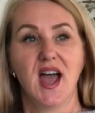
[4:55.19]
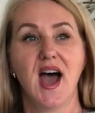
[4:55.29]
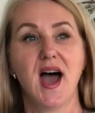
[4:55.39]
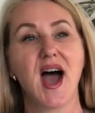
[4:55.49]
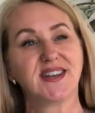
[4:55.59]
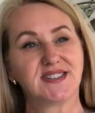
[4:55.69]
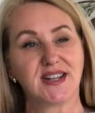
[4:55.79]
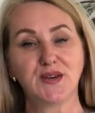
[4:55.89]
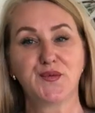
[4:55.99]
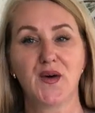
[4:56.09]
I
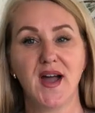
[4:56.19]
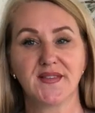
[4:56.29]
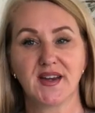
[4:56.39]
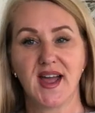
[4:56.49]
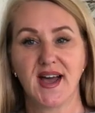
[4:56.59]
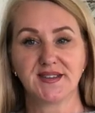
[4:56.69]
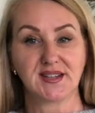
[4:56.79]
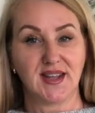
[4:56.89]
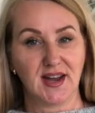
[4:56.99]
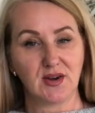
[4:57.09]
did find that I had to
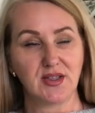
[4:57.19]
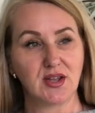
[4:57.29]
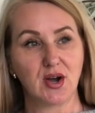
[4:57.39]
carry the